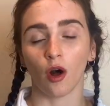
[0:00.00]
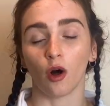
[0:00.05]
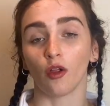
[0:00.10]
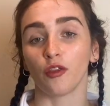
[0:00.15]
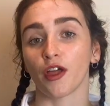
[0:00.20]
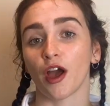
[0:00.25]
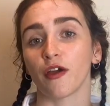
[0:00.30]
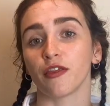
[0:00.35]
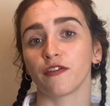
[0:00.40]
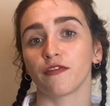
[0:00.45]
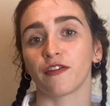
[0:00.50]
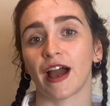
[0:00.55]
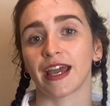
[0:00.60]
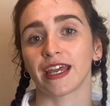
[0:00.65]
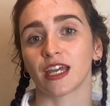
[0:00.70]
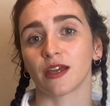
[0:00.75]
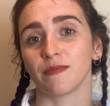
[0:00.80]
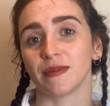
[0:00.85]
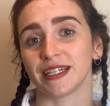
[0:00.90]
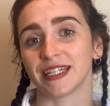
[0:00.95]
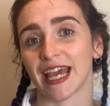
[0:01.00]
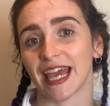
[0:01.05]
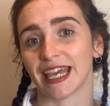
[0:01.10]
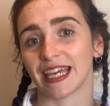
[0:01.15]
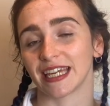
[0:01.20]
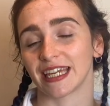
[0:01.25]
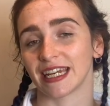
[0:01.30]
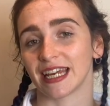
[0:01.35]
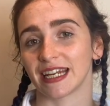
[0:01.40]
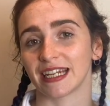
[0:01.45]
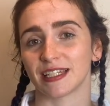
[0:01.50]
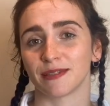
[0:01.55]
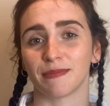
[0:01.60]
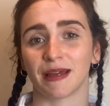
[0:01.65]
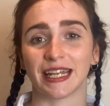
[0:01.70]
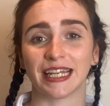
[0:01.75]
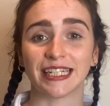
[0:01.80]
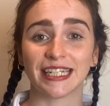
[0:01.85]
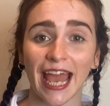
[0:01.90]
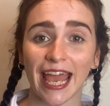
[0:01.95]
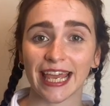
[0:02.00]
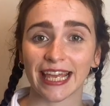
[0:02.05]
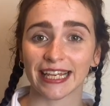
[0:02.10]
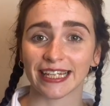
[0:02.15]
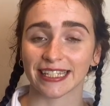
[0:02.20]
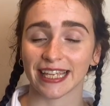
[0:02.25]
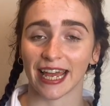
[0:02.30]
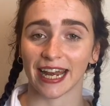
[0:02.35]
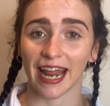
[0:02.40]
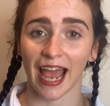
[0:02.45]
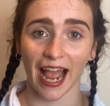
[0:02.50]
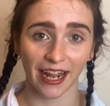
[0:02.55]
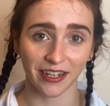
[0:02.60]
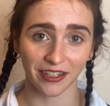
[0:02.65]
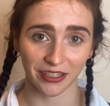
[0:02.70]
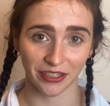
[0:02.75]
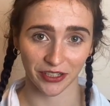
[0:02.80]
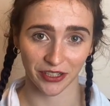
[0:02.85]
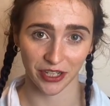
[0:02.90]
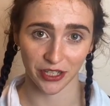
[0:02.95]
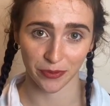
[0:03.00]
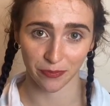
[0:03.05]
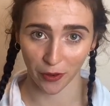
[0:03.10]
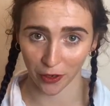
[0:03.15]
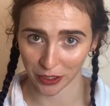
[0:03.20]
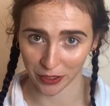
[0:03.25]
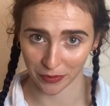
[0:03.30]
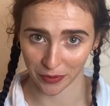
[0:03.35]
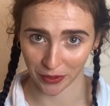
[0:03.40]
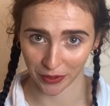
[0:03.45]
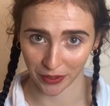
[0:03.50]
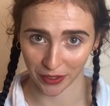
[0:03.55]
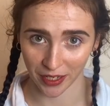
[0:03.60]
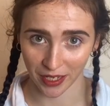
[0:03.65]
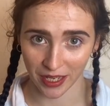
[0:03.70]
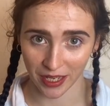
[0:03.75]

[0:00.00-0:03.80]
Although the fight can be taken in as many takes and angles as possible,